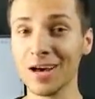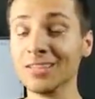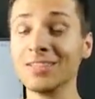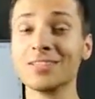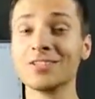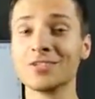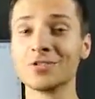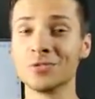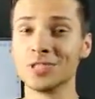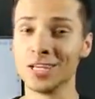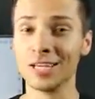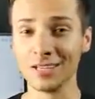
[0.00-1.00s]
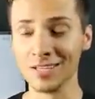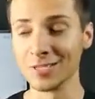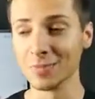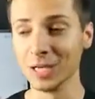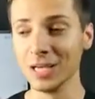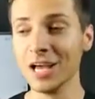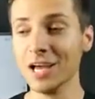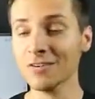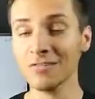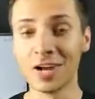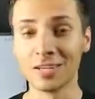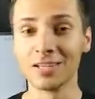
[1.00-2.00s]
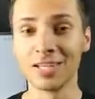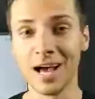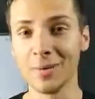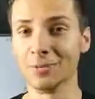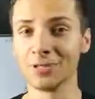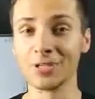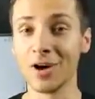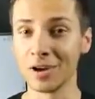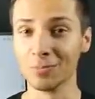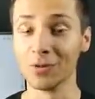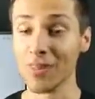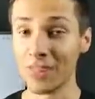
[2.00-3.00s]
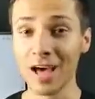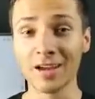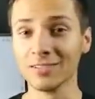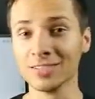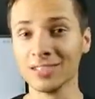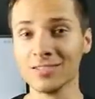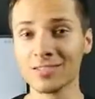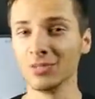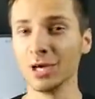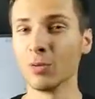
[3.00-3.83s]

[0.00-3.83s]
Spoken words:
I think that's just ridiculous, but finally Apple's caught up with that at least.